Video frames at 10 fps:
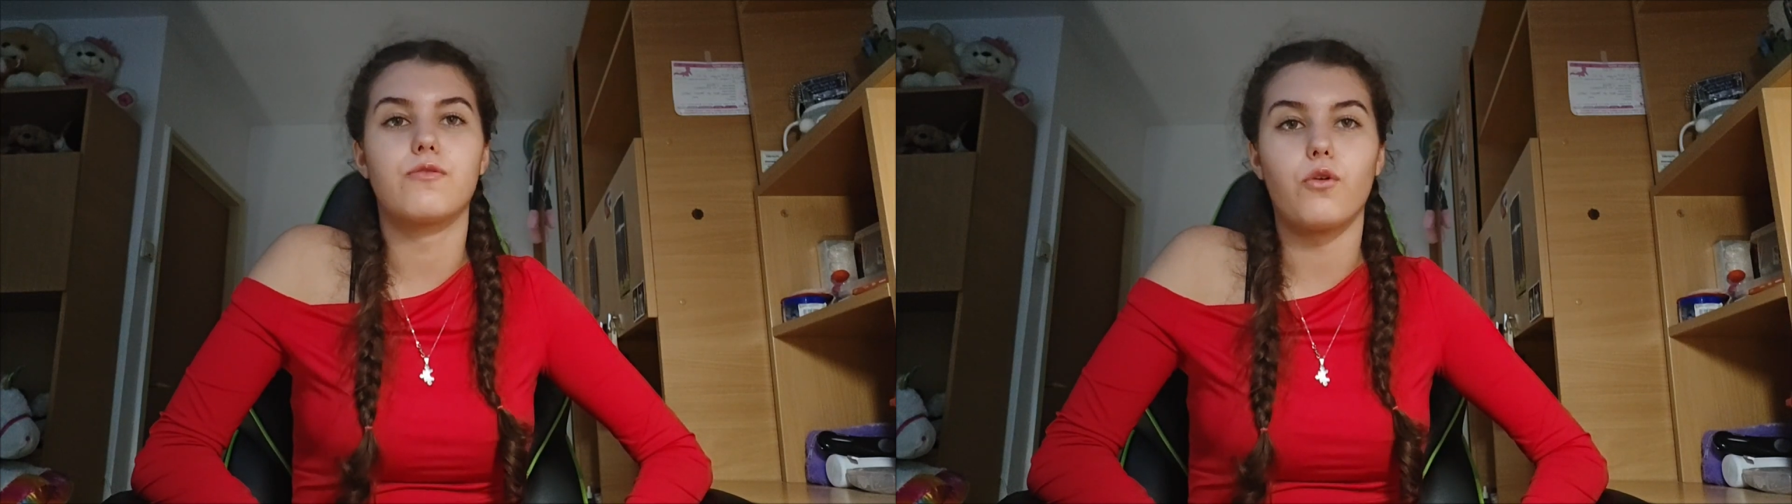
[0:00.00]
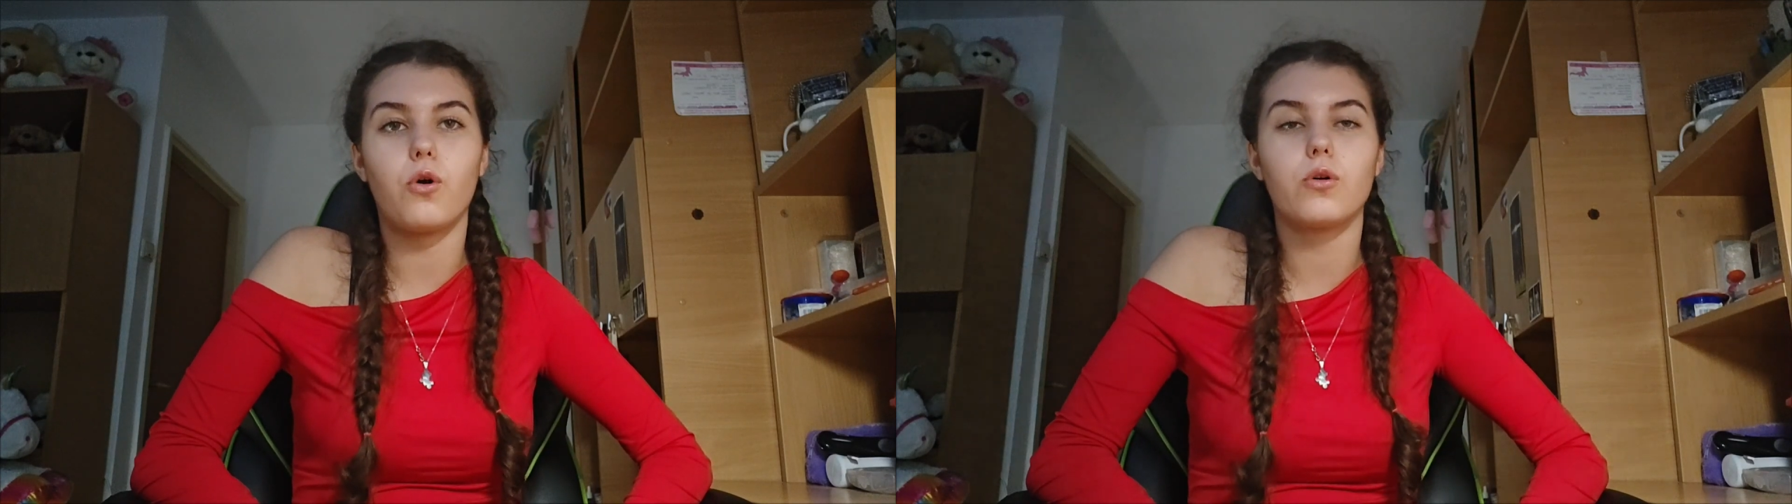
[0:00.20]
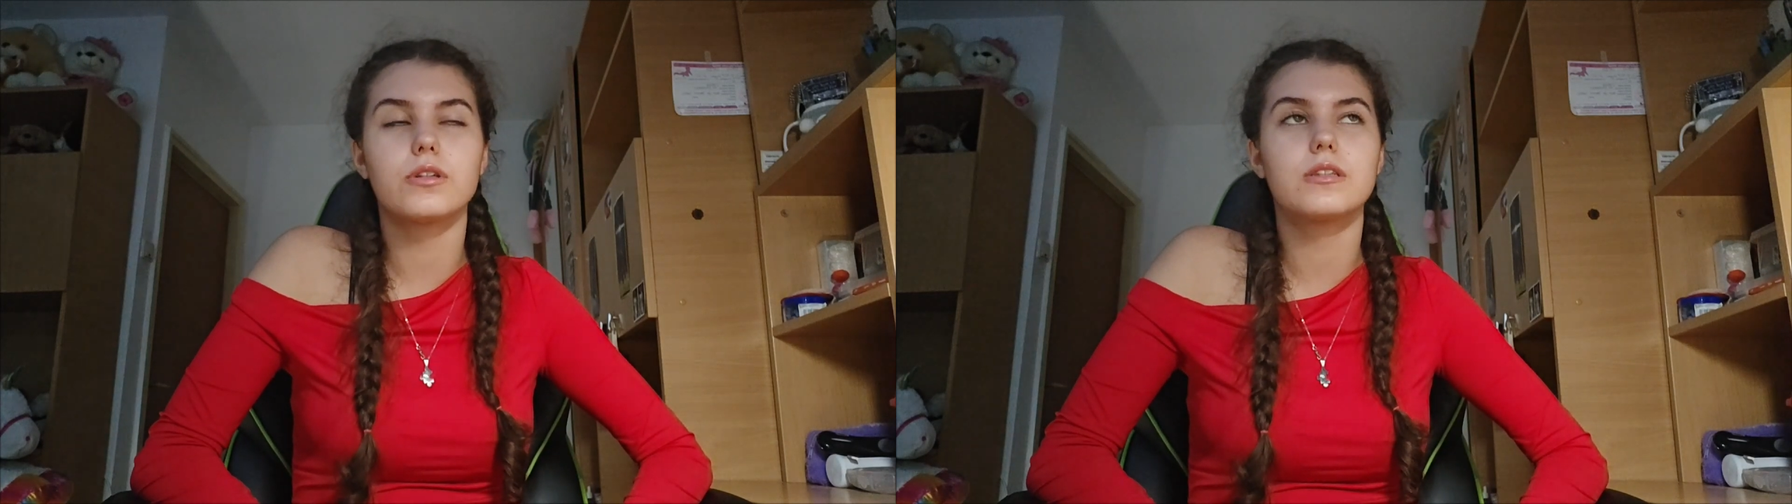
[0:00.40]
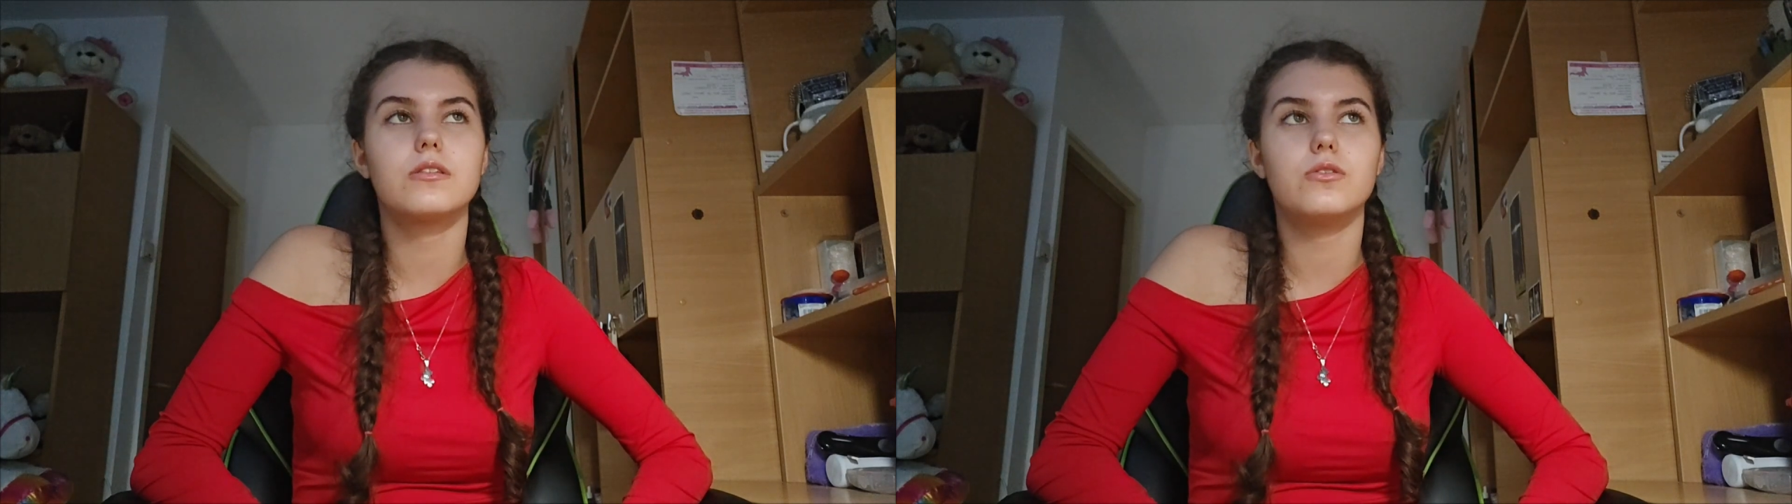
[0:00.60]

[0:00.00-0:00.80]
fault